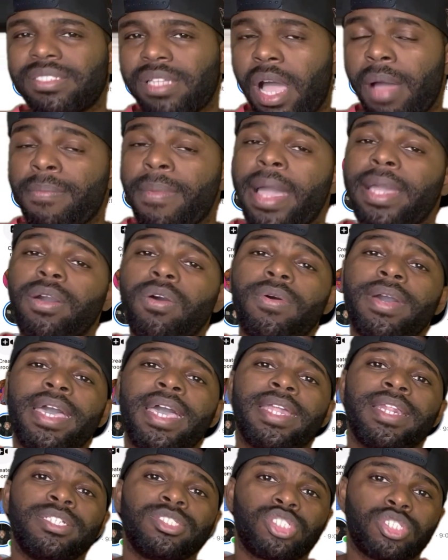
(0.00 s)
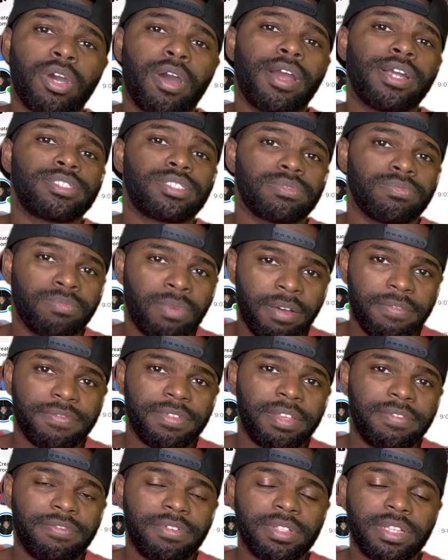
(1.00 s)
I might go ahead and charge
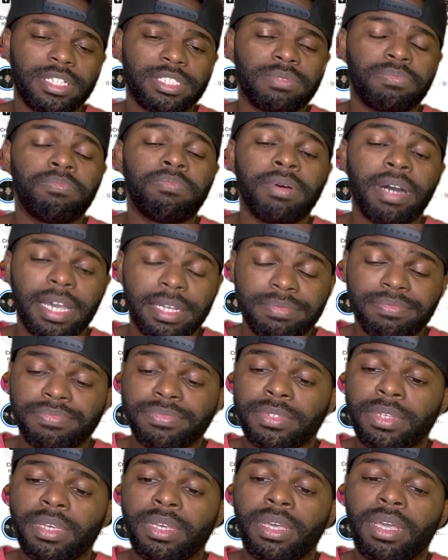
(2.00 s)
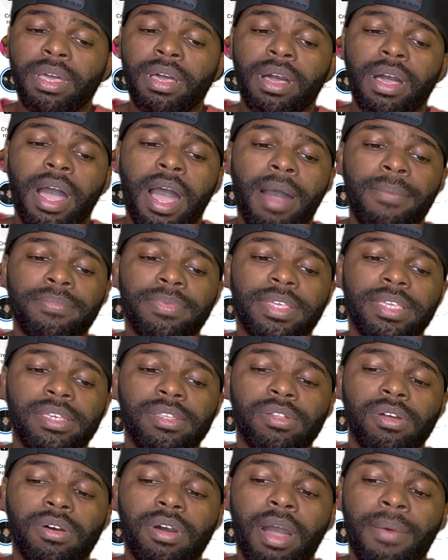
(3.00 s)
monthly for this, but I'm
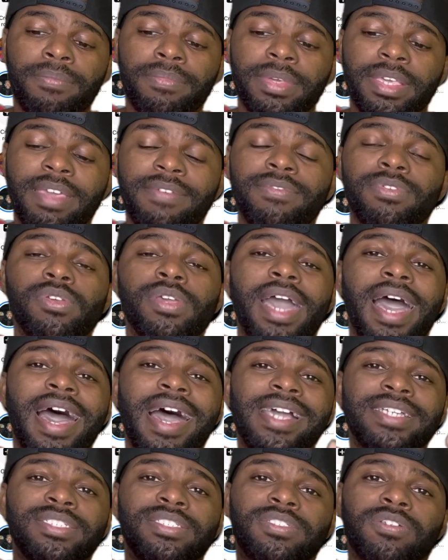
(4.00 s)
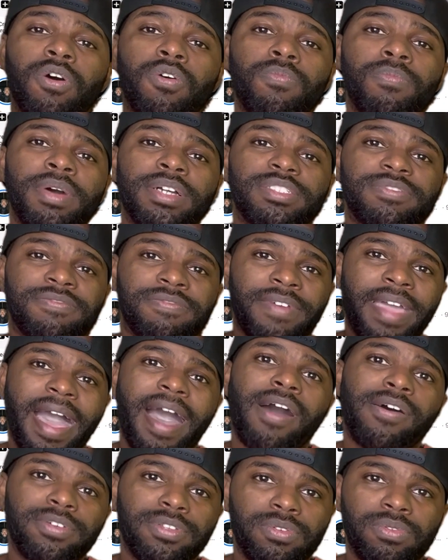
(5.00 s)
giving you guys so much
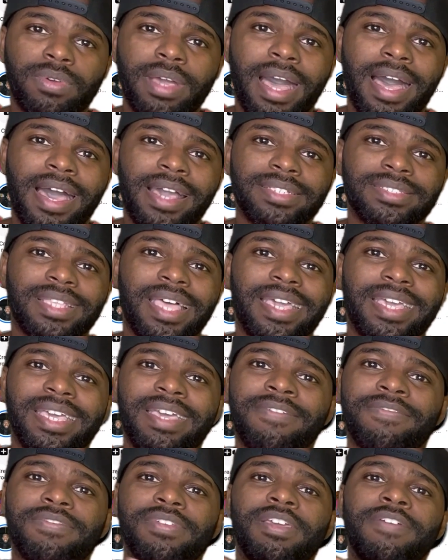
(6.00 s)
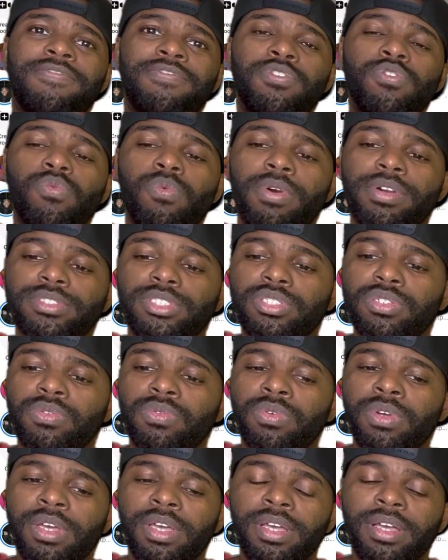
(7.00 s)
value, guys. Like if you were
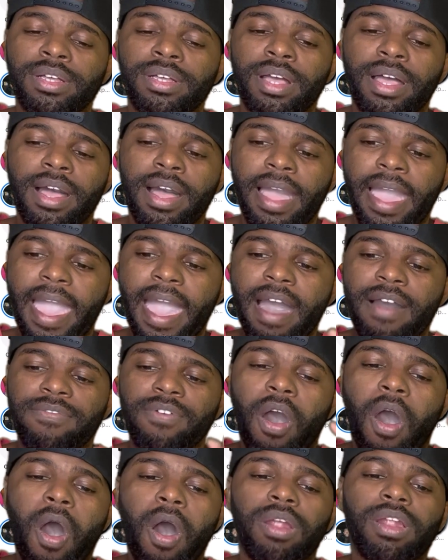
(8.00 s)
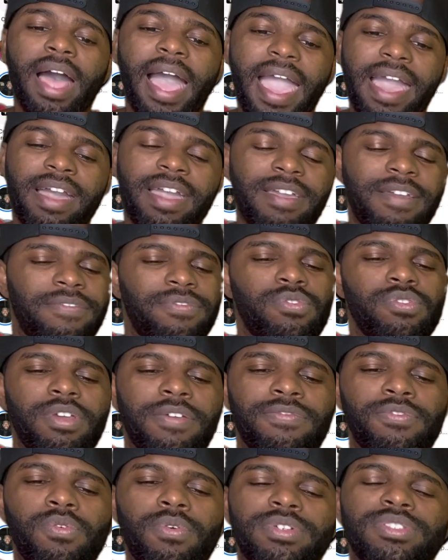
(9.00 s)
to have all,
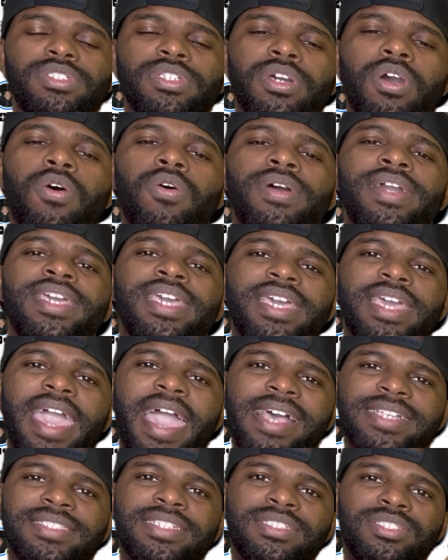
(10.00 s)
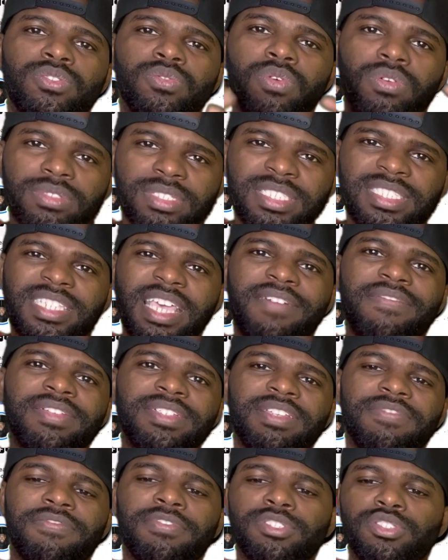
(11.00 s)
if you were to go and get access to 7
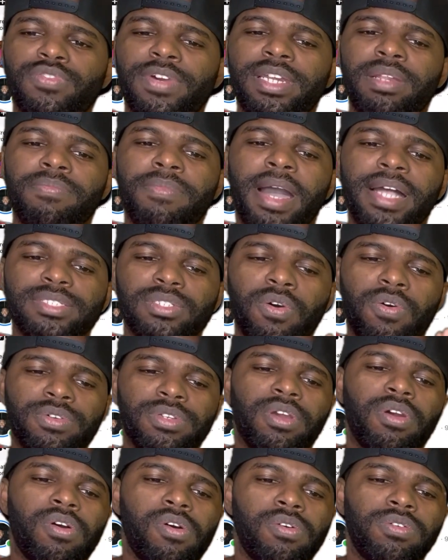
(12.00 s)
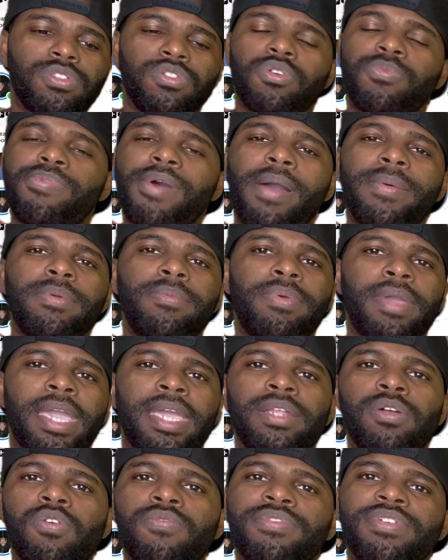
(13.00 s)
different trading bots on your own, you're probably
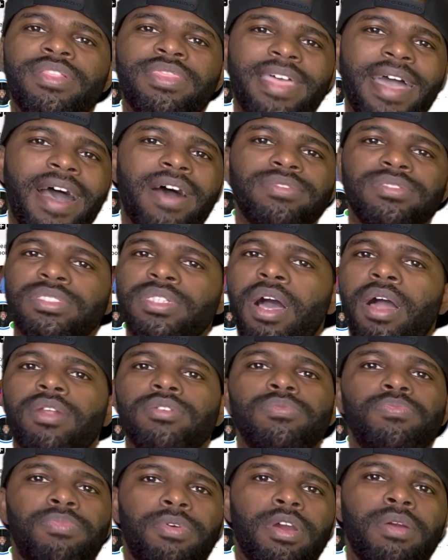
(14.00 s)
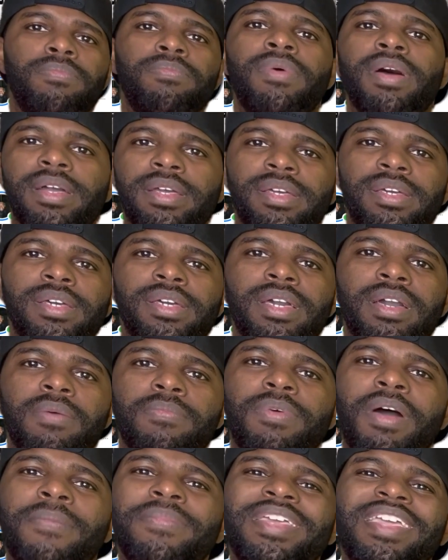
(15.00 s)
paying over $1,000 per month.
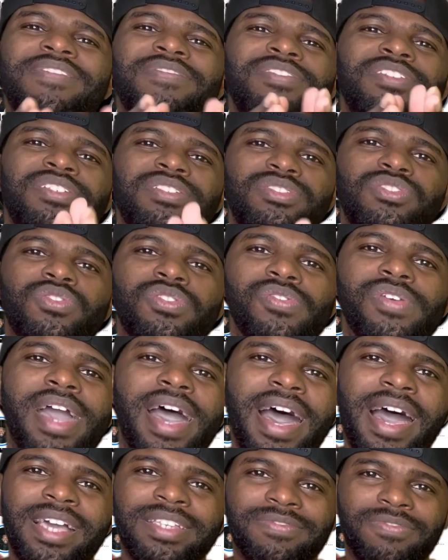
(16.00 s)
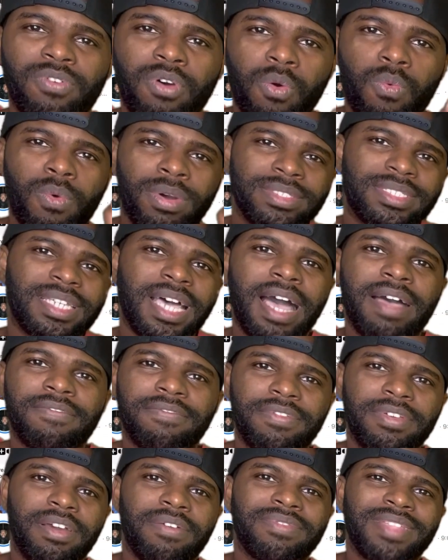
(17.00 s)
But I'm giving it to you guys for a one-time
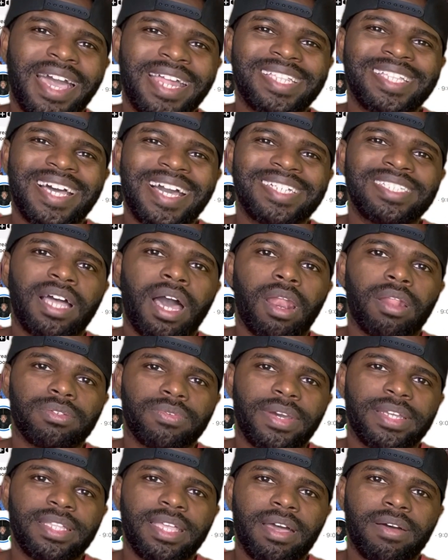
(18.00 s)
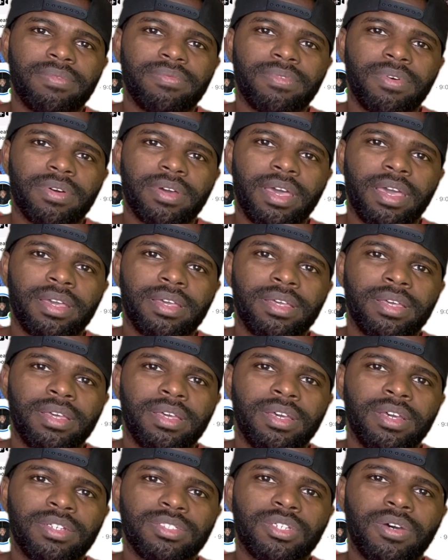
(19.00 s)
fee of $99 right now. Okay,
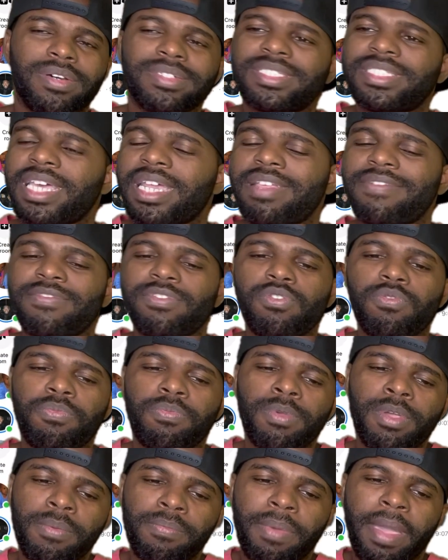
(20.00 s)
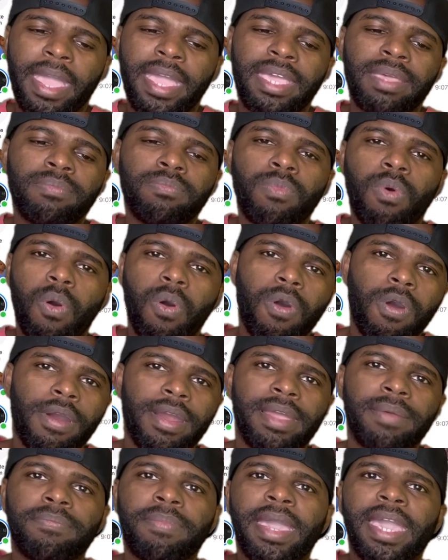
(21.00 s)
so instead of you paying more
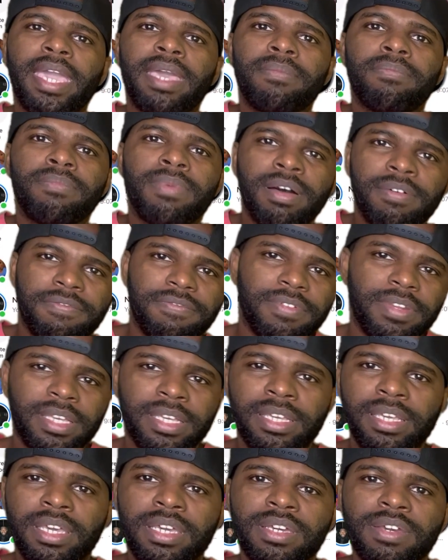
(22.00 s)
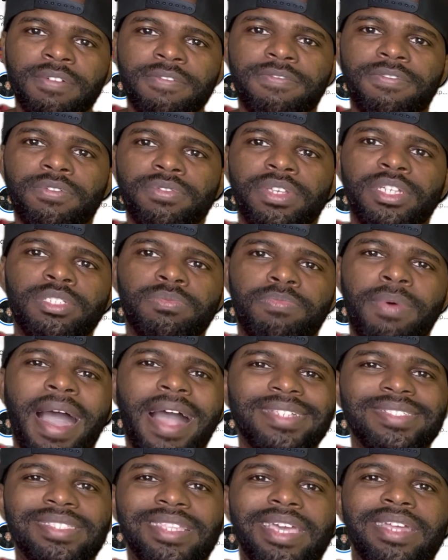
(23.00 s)
and paying monthly for these
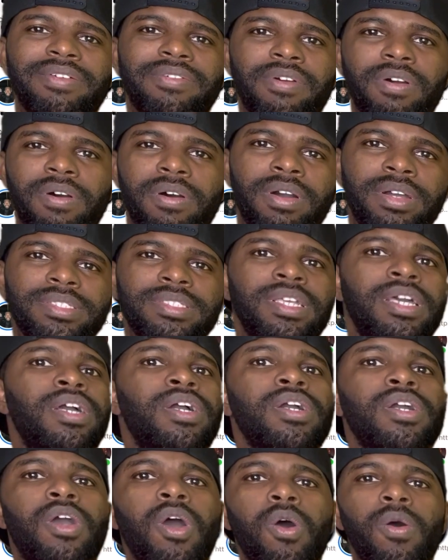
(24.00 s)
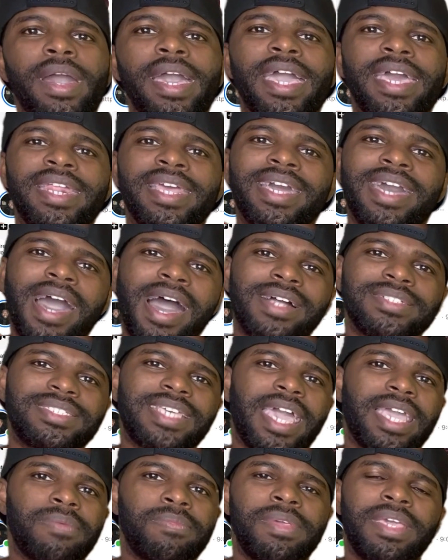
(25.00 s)
bots later on, go ahead and
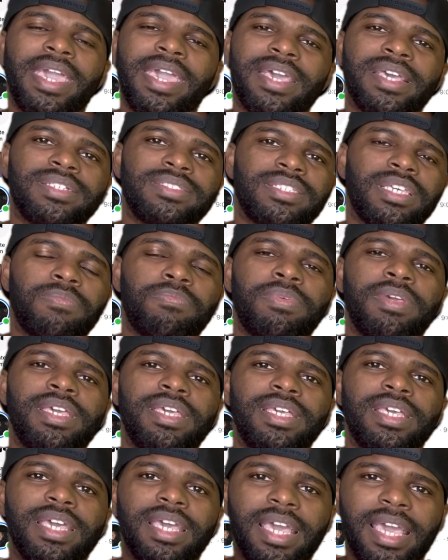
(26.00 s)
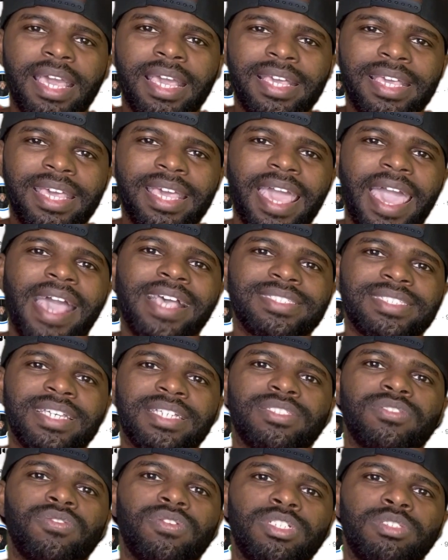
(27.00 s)
contact me ASAP and get access
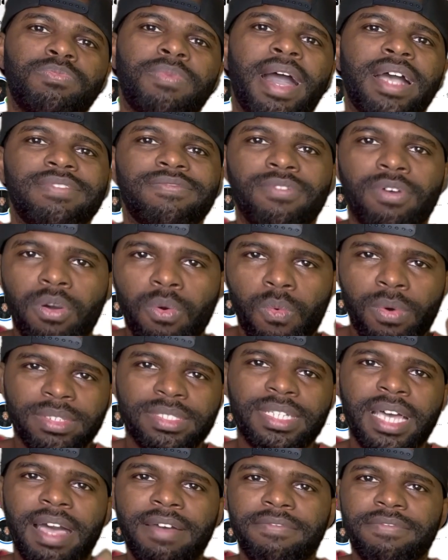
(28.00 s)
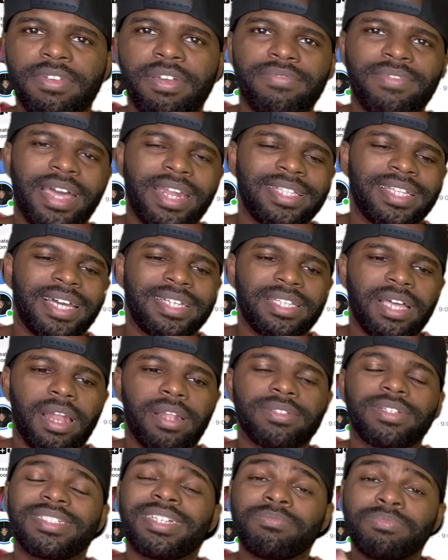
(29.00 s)
to these bots for a one-time fee of $99.
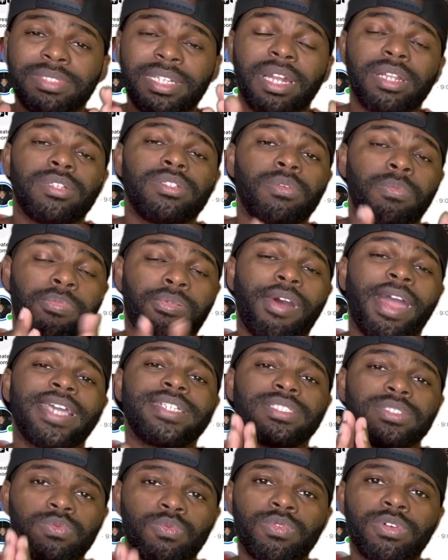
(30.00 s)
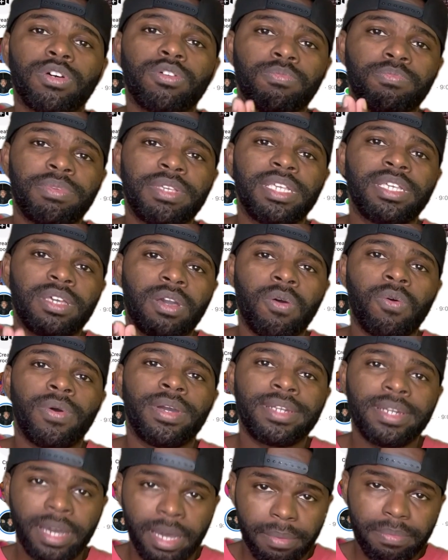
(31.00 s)
Because I'm telling you, the price will be
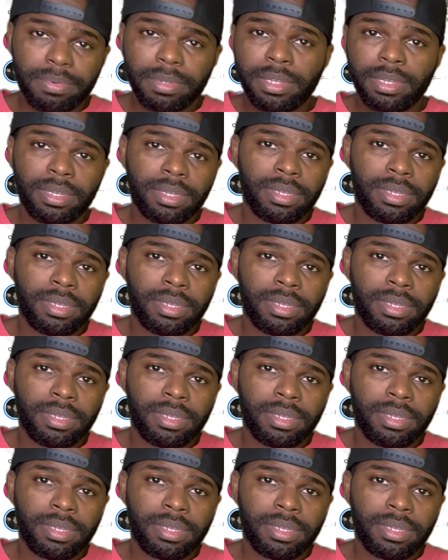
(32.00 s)
going up.